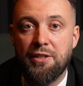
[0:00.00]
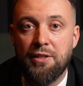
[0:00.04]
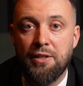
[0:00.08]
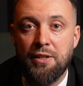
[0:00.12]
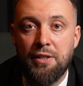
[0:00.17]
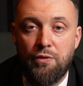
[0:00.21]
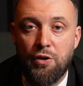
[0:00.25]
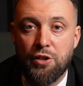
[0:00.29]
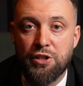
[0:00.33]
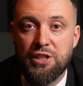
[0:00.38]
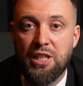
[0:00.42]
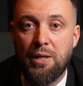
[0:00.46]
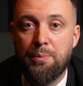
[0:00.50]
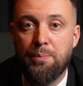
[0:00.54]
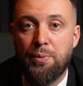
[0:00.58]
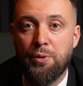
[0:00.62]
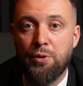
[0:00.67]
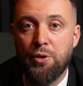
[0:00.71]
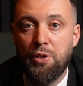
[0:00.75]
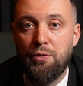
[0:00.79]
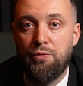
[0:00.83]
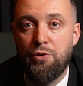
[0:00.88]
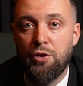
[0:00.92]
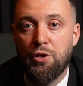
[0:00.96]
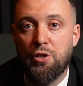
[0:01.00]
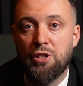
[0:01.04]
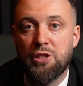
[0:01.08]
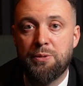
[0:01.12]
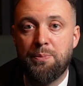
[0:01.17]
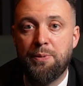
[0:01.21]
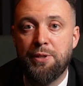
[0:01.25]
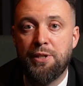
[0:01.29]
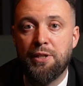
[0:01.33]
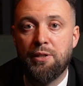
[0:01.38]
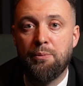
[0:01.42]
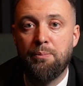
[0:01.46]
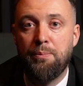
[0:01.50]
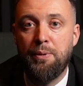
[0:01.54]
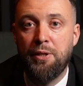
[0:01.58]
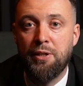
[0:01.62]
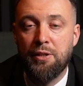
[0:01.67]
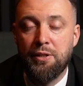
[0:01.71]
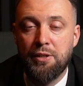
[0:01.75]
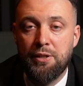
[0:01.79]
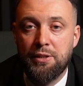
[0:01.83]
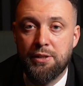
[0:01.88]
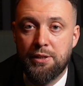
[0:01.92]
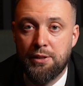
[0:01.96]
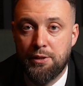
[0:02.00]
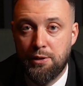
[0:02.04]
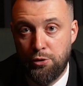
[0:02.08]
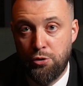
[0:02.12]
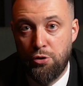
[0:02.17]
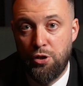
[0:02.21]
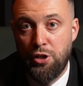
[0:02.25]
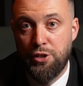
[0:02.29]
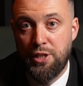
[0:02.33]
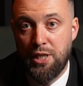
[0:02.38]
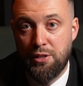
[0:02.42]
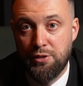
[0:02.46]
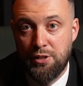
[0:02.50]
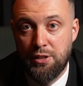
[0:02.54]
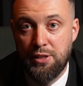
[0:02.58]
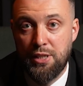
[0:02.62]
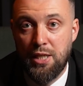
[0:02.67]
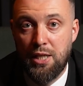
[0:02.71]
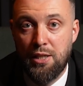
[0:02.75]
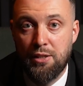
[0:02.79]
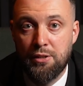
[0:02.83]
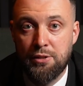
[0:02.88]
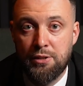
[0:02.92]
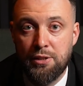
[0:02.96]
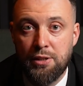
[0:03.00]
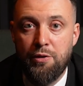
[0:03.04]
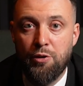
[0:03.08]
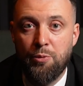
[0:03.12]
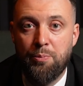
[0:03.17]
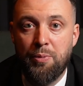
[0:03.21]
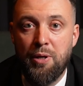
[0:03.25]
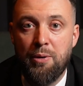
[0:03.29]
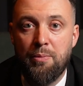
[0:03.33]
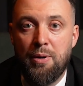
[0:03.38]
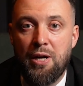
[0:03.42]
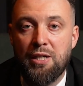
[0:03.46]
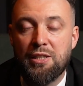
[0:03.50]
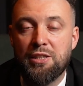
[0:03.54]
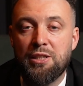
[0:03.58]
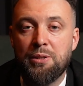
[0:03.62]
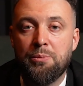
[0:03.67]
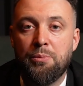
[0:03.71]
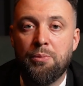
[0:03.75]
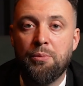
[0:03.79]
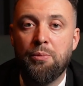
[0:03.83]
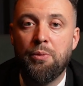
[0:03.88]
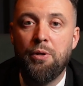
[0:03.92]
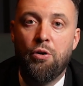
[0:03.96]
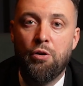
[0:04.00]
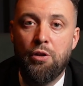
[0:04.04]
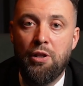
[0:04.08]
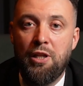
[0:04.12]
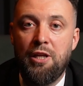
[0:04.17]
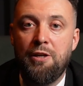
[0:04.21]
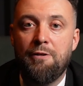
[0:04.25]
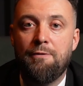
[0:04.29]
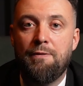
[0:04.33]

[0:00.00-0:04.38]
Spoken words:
For example, if your hospital bill is $30,000, you'll pay maximum only